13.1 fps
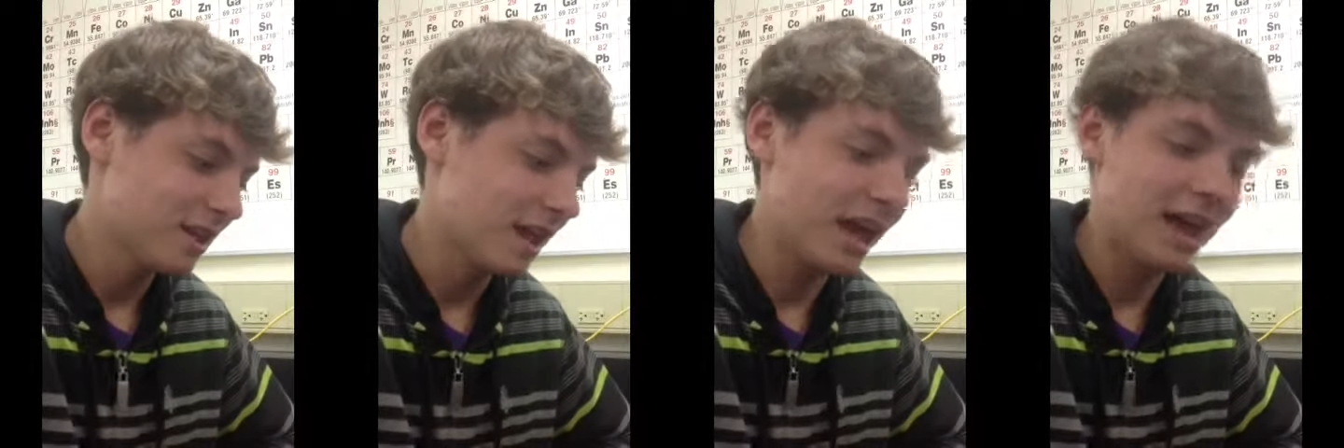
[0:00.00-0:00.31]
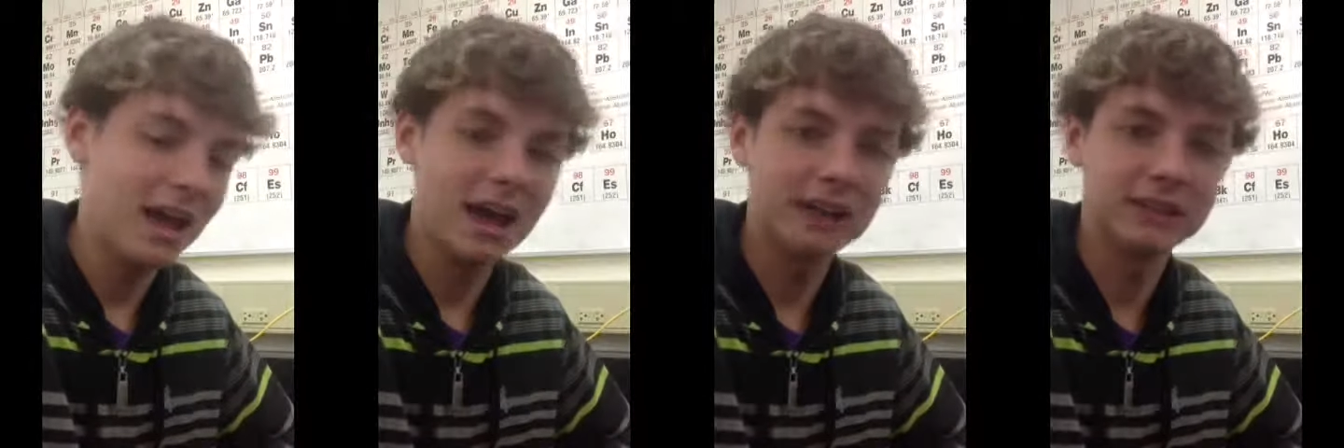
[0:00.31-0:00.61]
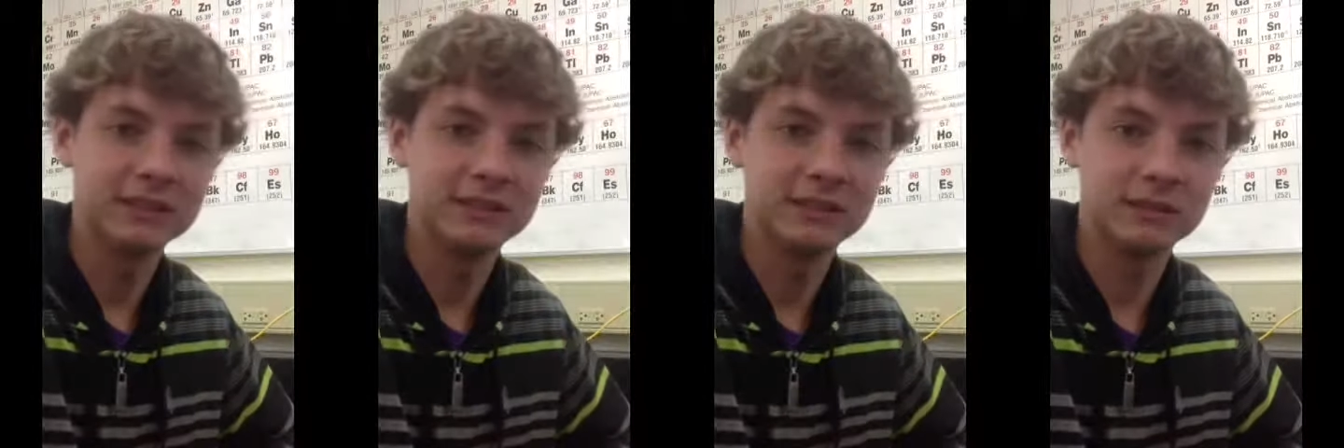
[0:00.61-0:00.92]

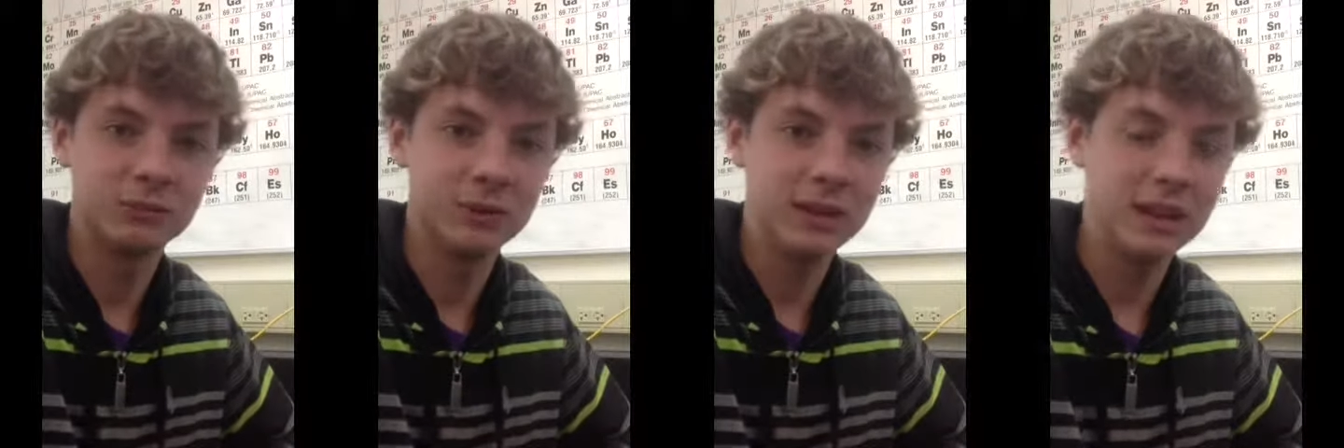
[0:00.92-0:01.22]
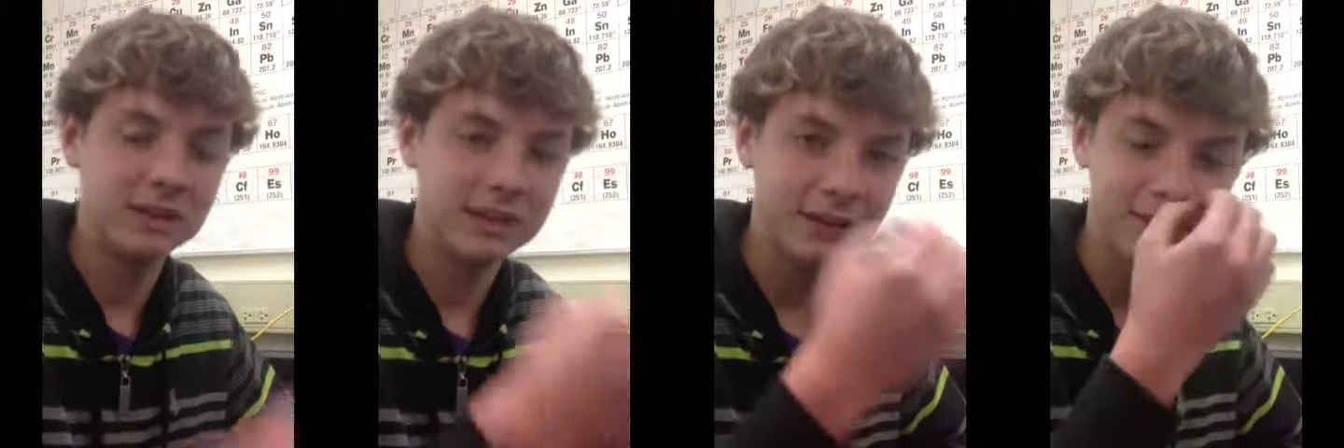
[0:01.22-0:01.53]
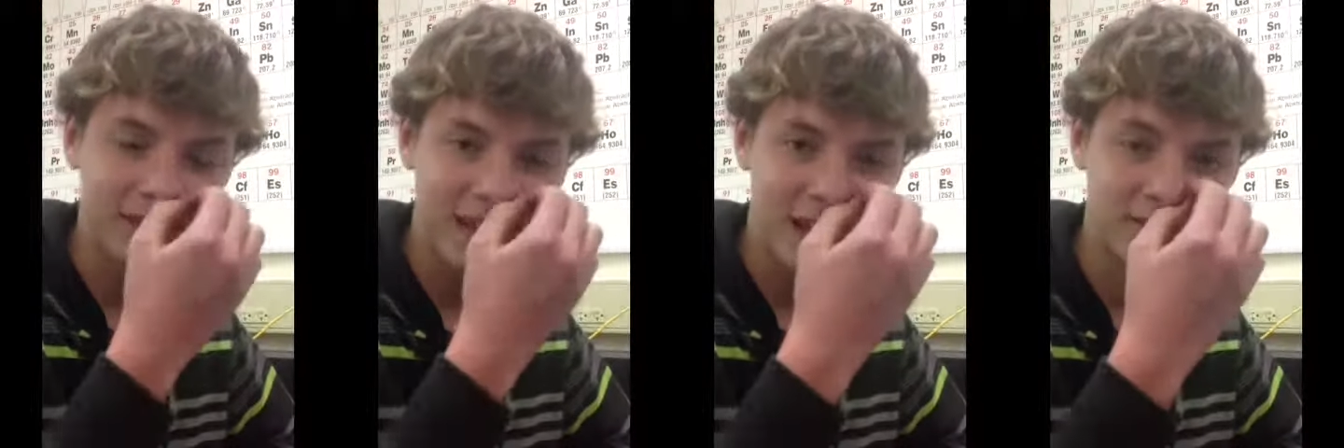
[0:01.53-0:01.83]
and we
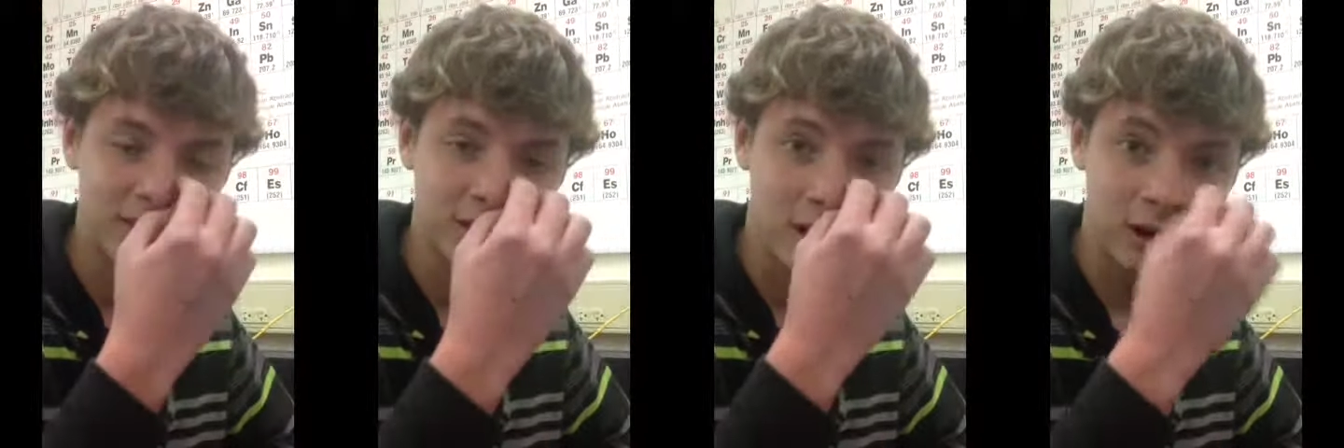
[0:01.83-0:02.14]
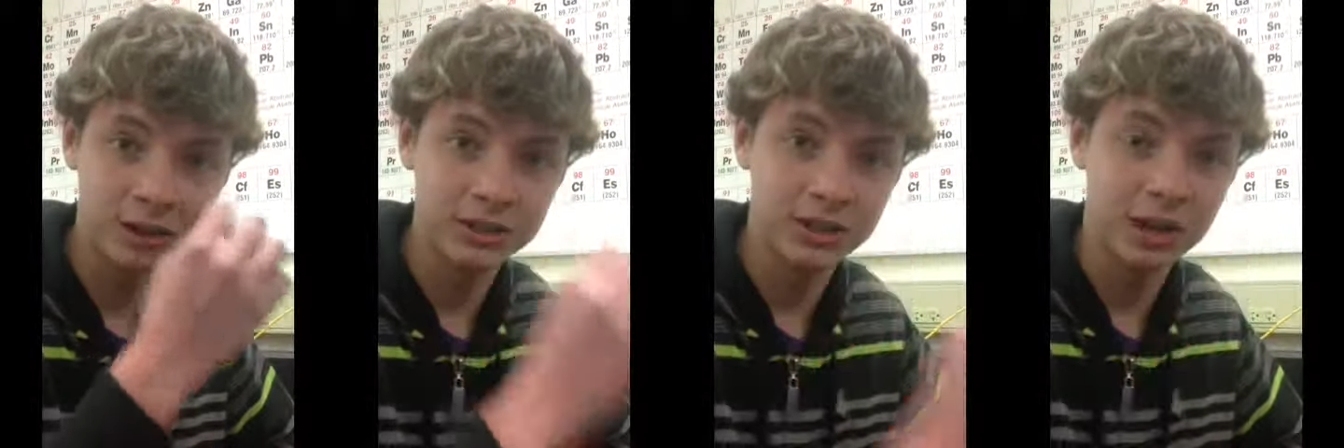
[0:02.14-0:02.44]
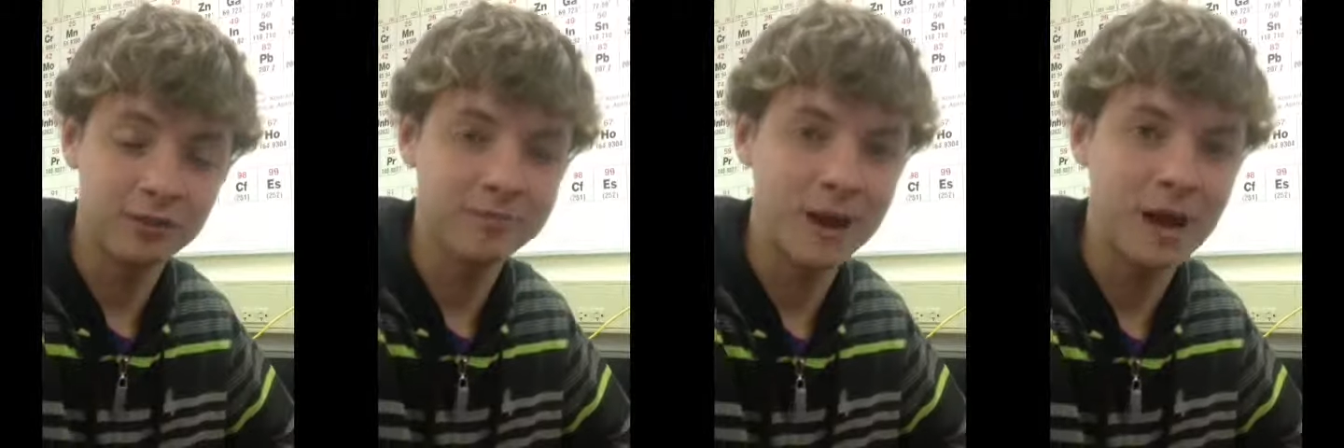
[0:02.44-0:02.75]
definitely have a large
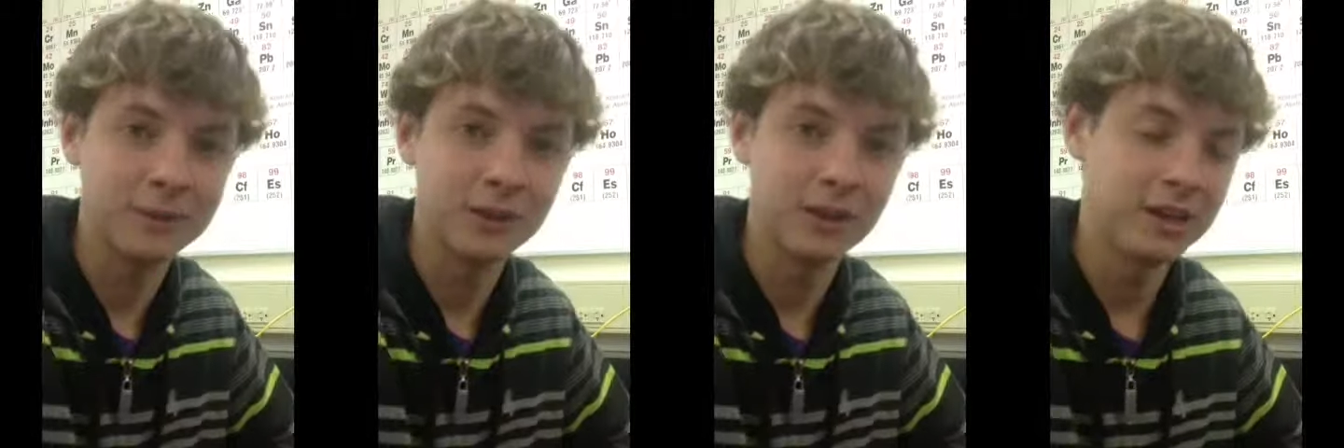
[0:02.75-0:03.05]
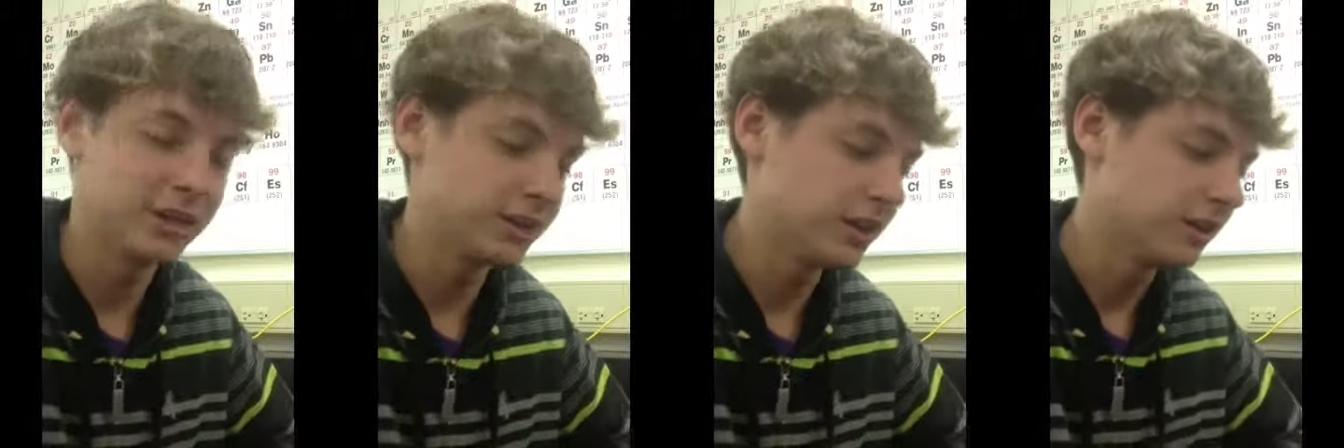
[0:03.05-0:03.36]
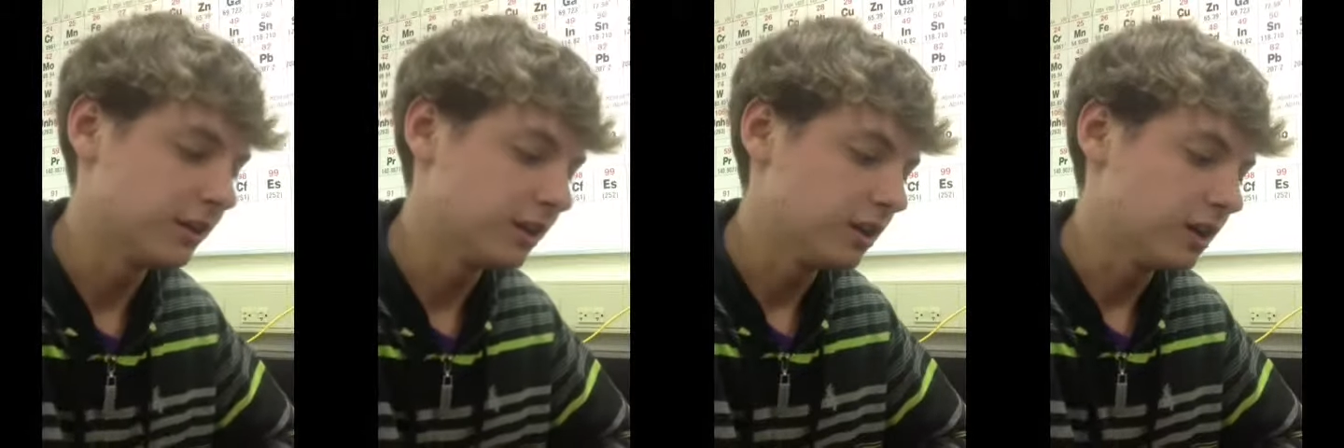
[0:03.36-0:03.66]
enough population.
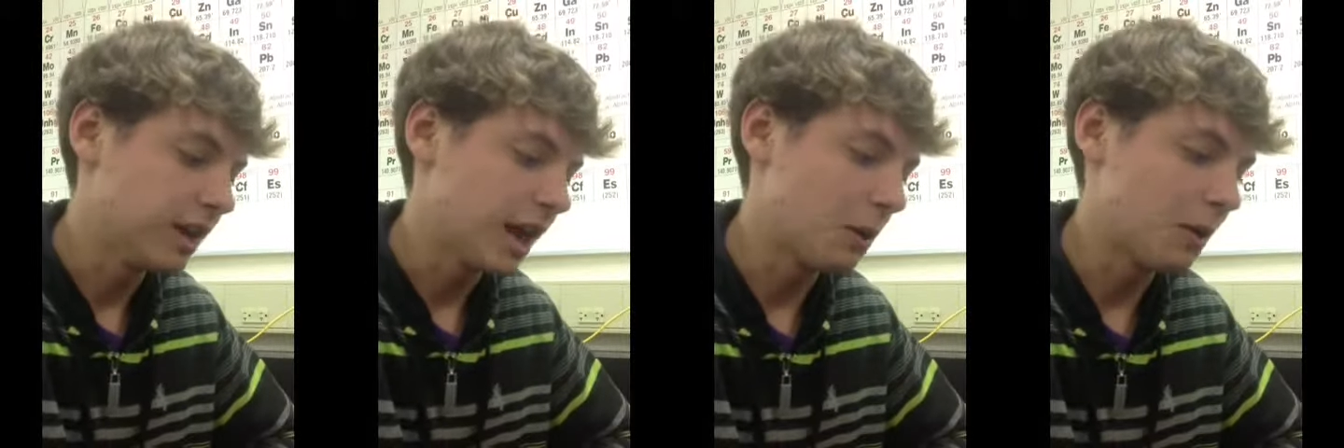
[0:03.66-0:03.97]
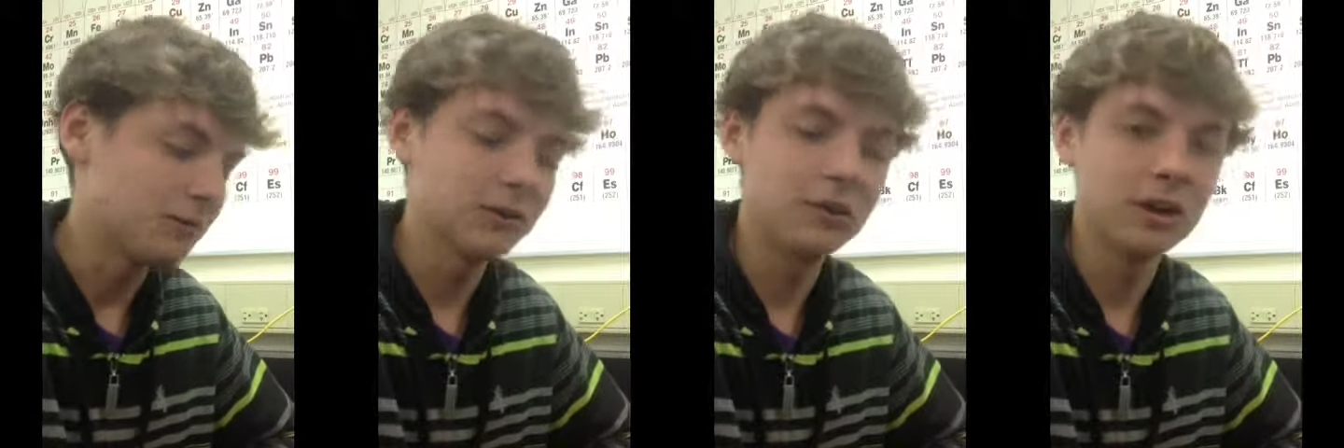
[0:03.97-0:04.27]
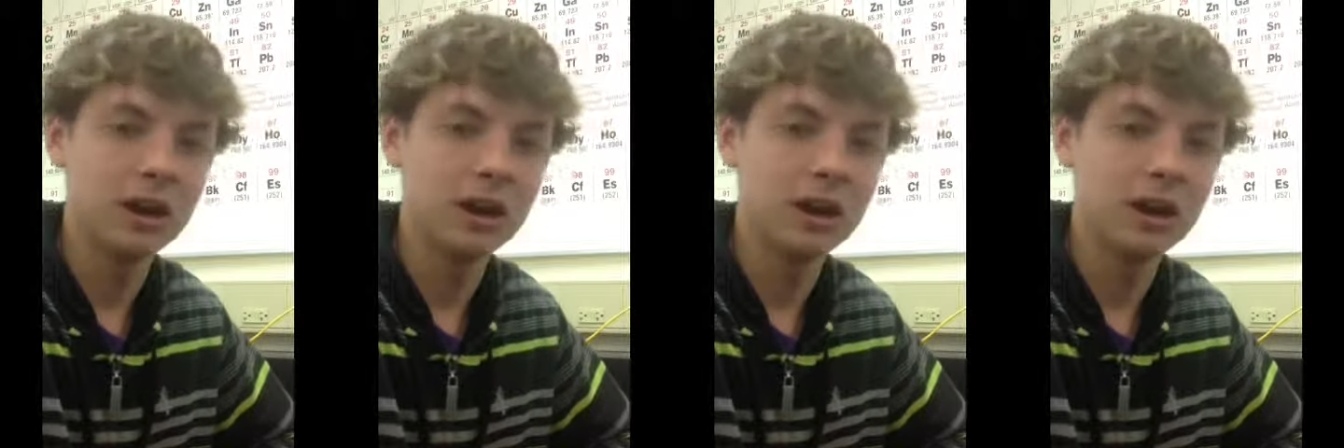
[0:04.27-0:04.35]
However,